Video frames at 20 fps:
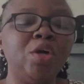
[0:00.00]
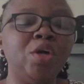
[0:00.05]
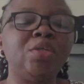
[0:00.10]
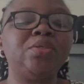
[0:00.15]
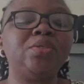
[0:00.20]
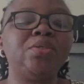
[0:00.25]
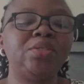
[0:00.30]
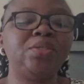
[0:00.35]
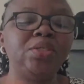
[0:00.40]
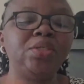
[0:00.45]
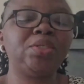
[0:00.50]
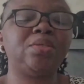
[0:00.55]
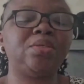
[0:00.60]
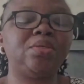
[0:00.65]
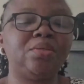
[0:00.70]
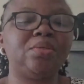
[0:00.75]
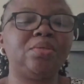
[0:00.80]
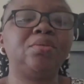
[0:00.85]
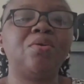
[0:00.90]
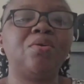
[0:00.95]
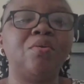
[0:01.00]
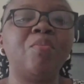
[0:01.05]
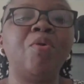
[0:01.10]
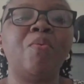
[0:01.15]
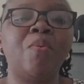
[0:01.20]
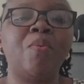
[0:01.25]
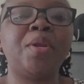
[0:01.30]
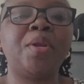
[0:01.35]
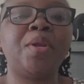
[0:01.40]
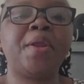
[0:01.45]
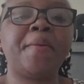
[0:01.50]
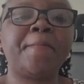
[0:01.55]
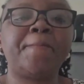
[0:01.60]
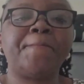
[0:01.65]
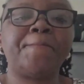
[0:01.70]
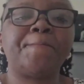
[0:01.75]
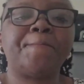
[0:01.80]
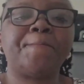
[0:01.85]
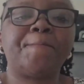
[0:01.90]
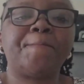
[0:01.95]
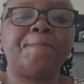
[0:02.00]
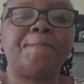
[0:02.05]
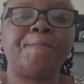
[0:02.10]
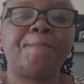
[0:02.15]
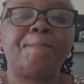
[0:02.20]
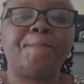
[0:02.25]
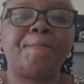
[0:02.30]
it's common. The common one, yeah.